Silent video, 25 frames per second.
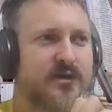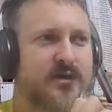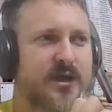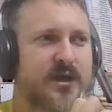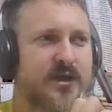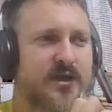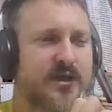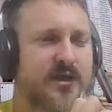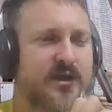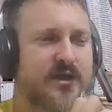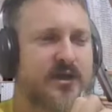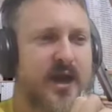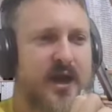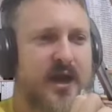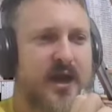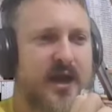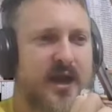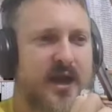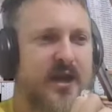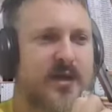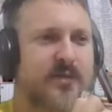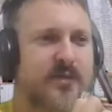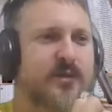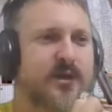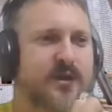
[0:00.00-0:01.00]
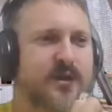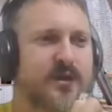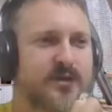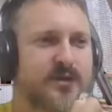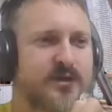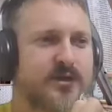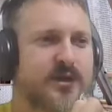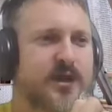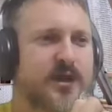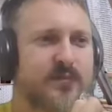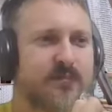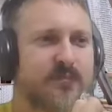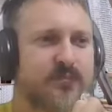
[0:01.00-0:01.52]
and then that ambient
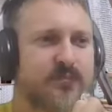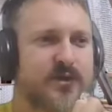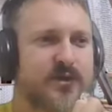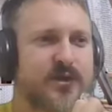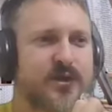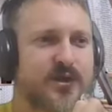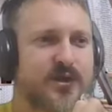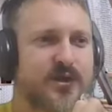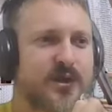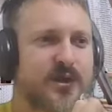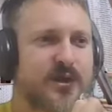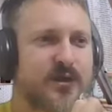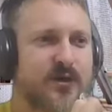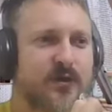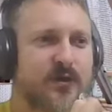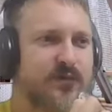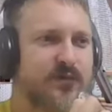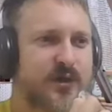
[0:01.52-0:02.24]
temperature of